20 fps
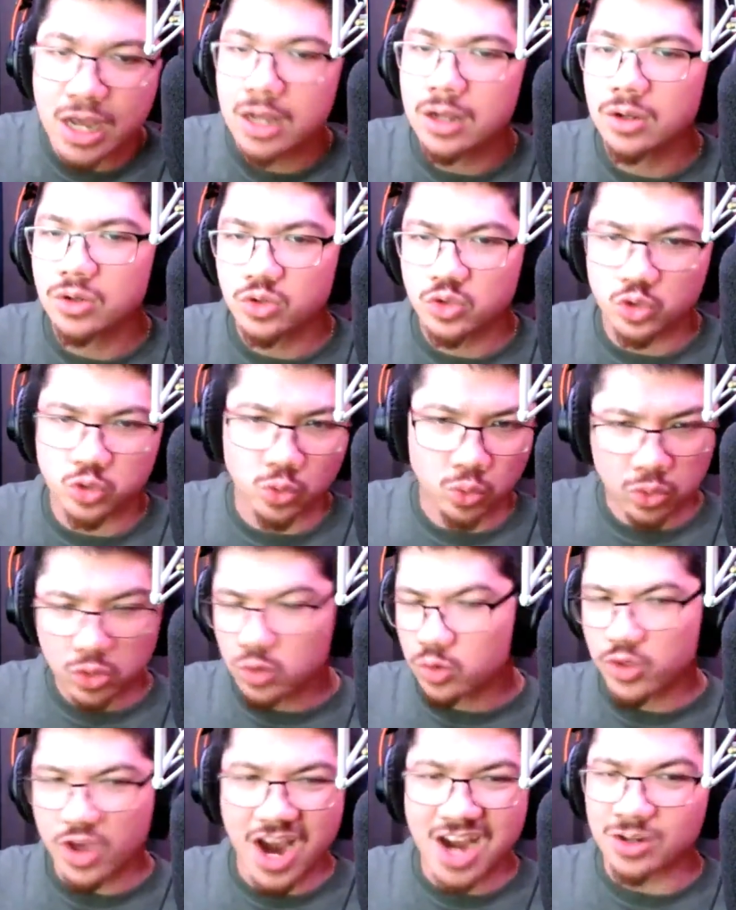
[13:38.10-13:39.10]

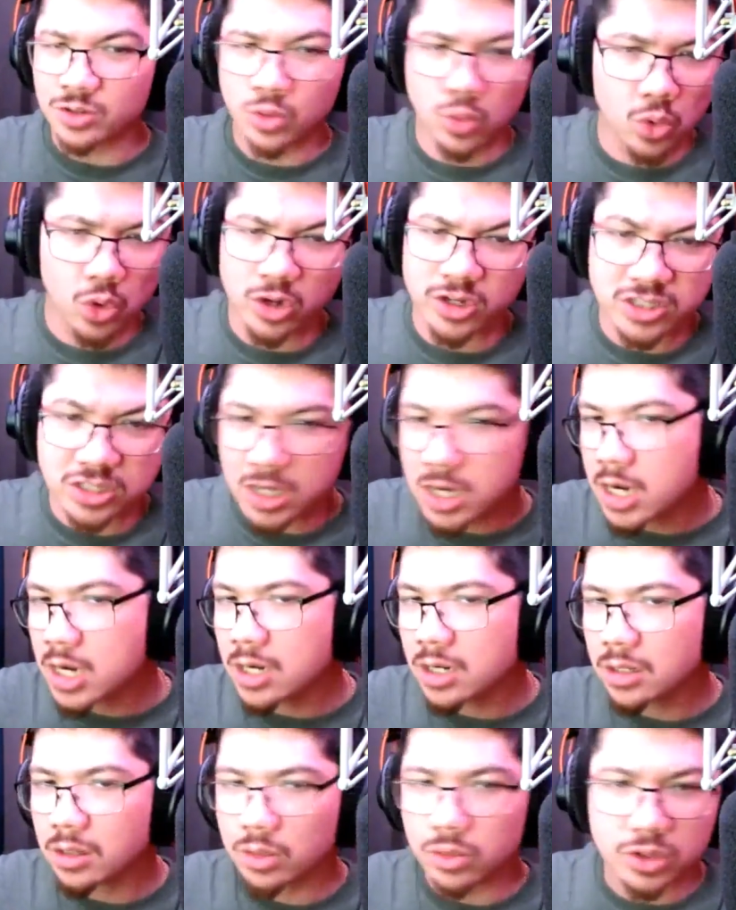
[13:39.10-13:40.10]
Screw that noise.
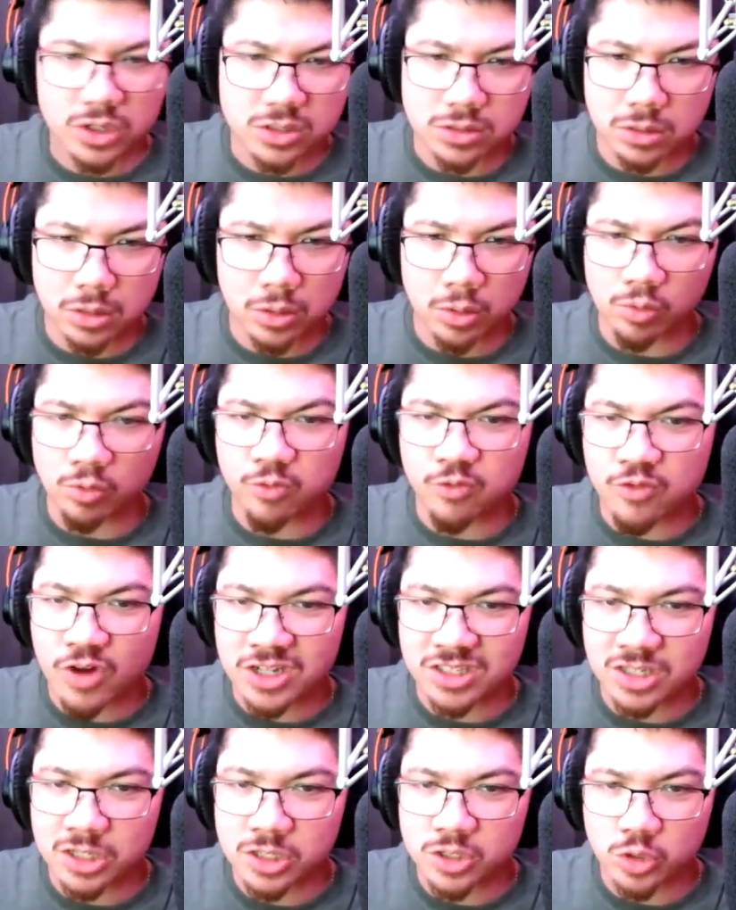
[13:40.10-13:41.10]
These little
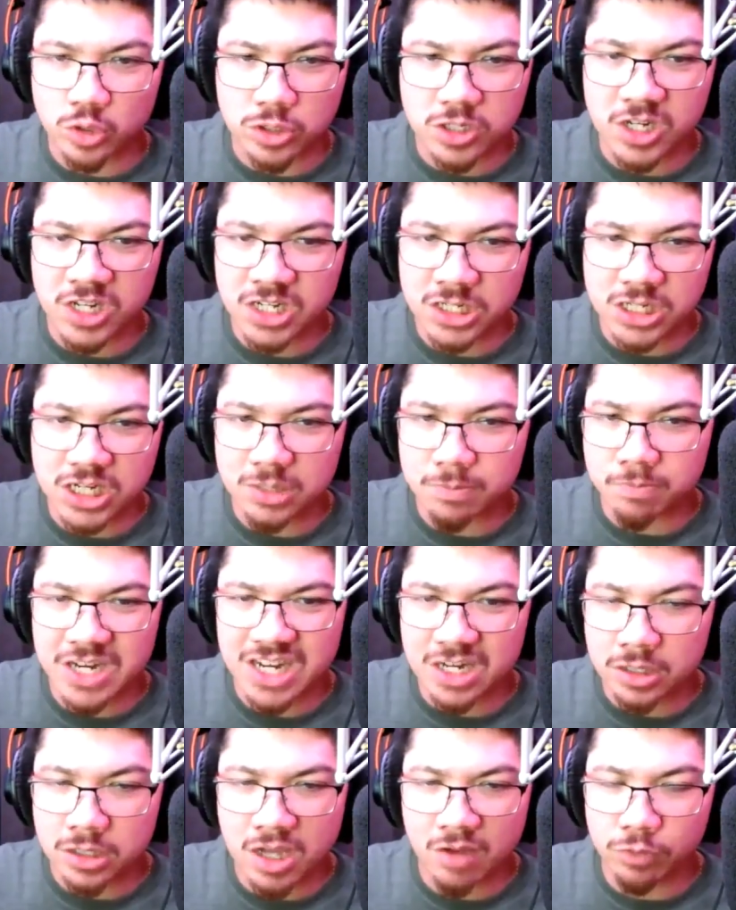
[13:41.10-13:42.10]
fuzzies are gonna get me
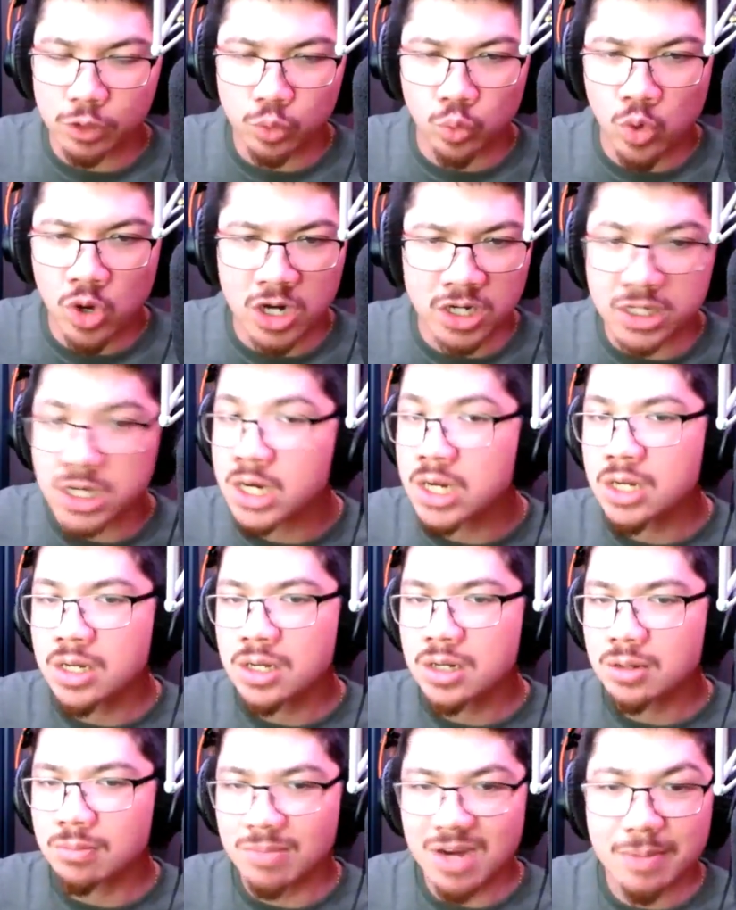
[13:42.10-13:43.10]
to level 1,
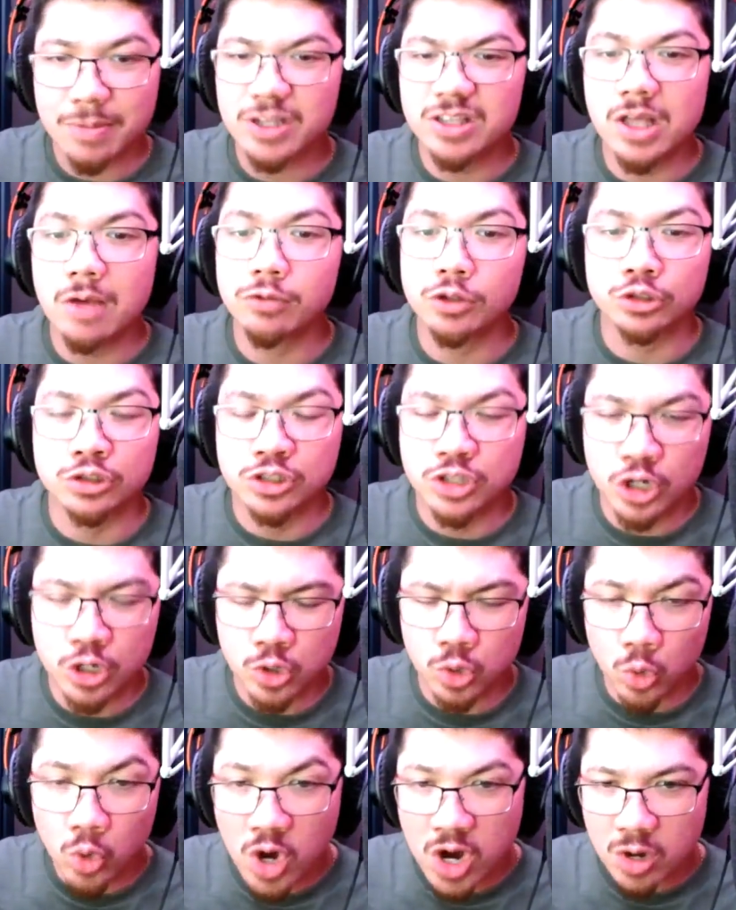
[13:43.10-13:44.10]
maybe level
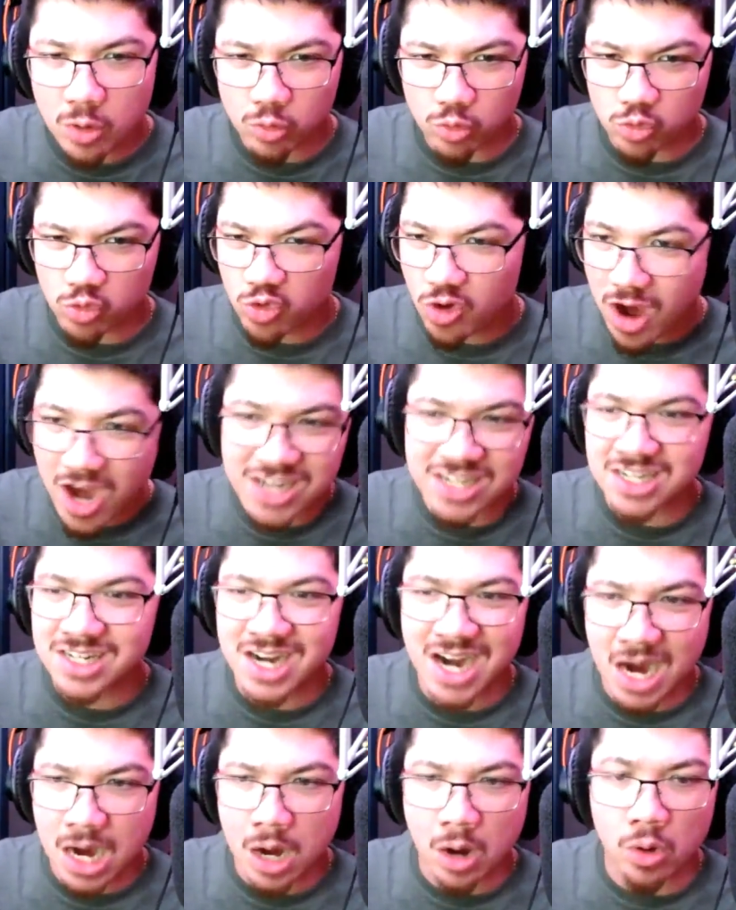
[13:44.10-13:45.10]
2, right
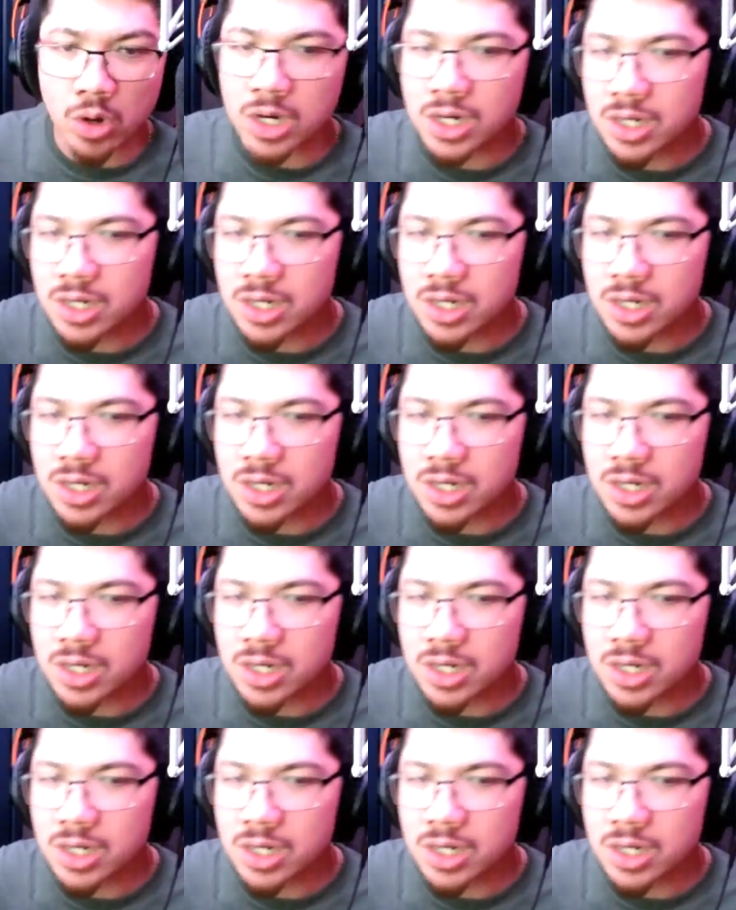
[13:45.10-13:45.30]
now.